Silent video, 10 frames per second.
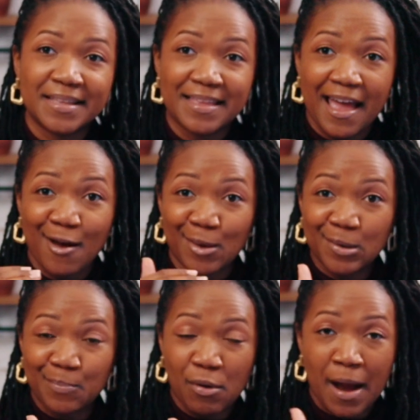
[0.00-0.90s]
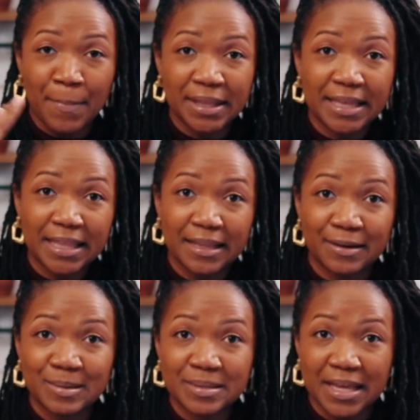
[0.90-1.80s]
Now you properly
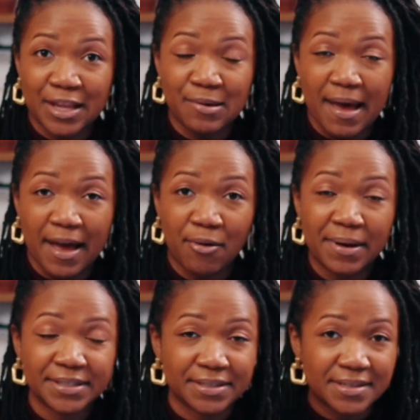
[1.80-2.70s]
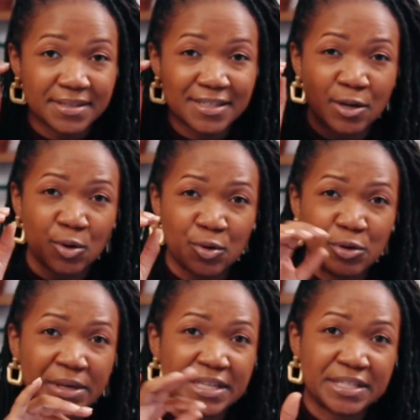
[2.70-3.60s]
closed and you had questions. So
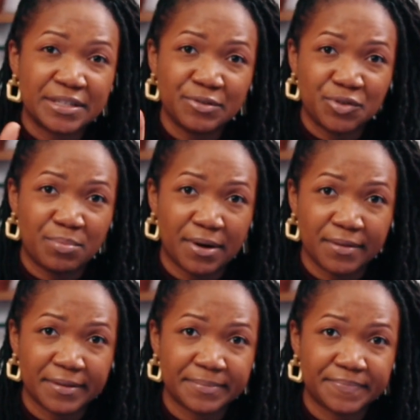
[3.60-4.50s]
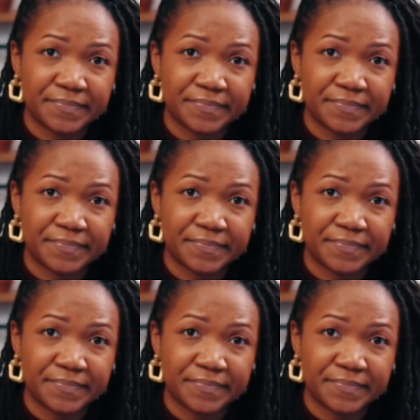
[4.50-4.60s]
you can still do both.